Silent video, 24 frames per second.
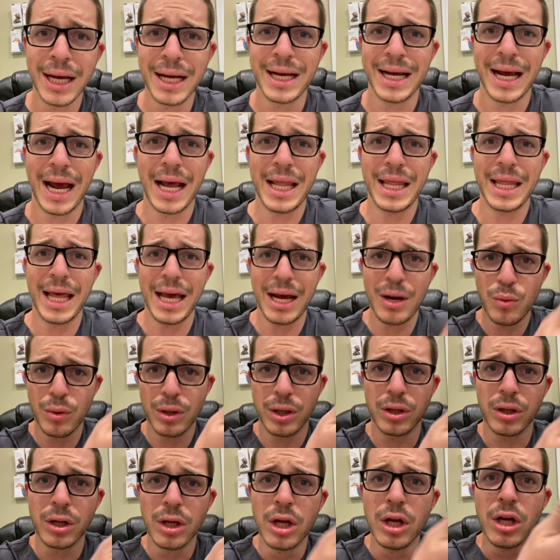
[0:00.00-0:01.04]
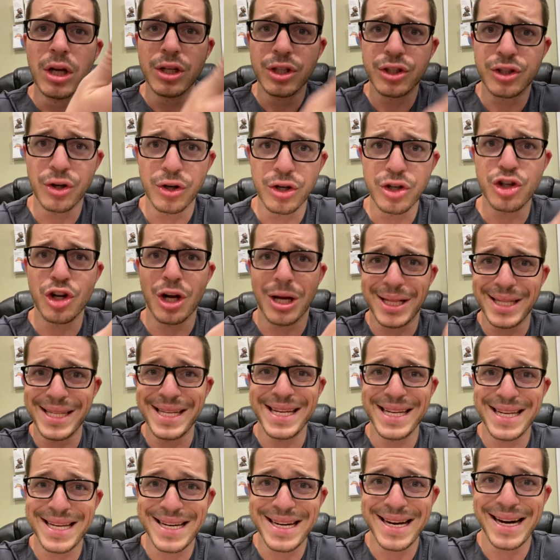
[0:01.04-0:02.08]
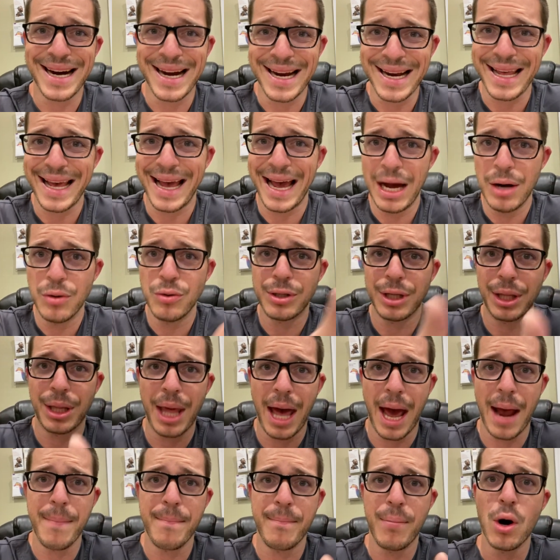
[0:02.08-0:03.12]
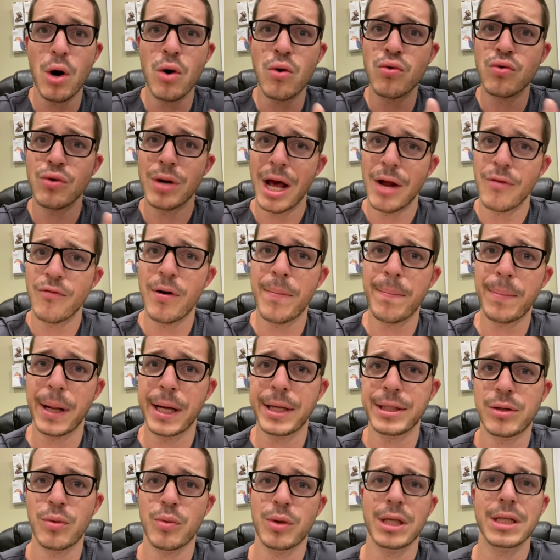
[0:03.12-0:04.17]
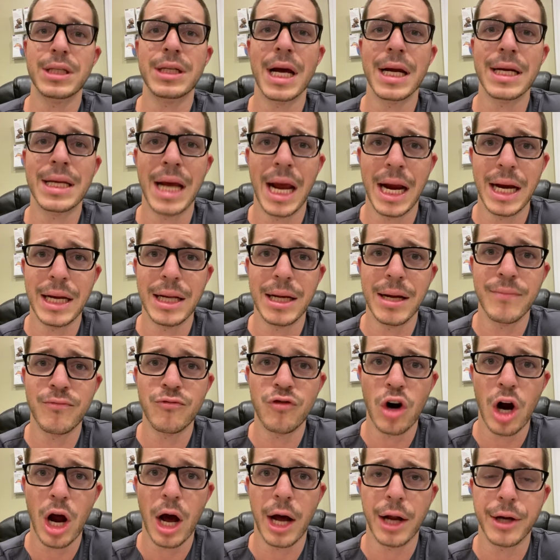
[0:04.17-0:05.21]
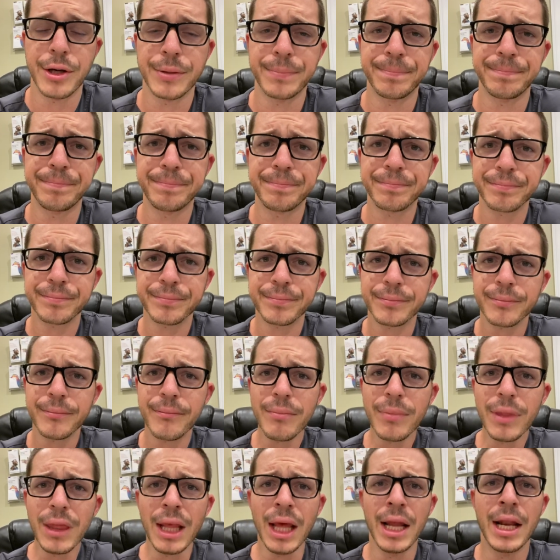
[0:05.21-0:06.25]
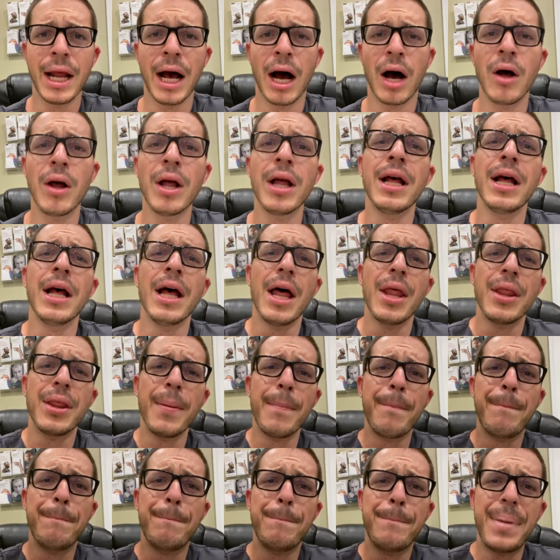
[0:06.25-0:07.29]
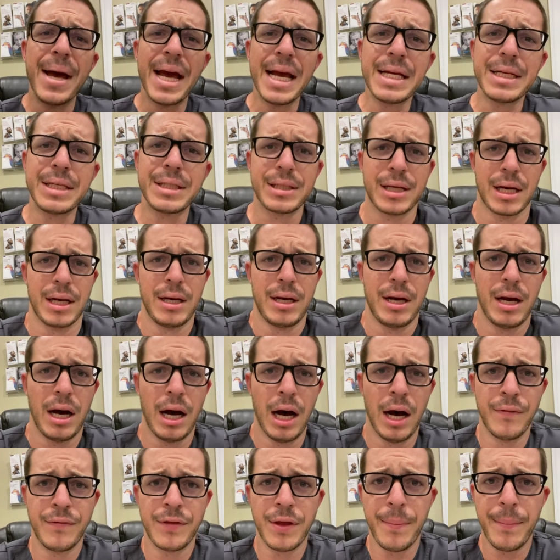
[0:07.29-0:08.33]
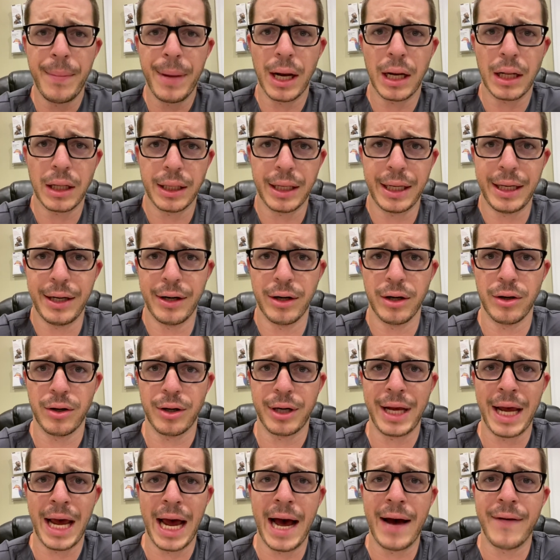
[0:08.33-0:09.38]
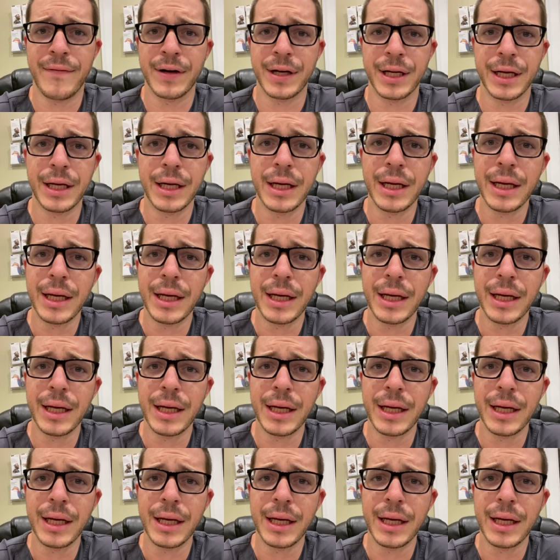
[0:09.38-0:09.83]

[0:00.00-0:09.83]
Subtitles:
and they will surgically cut out that bone and replace it with a titanium rod. Now, the base of the middle ear cavity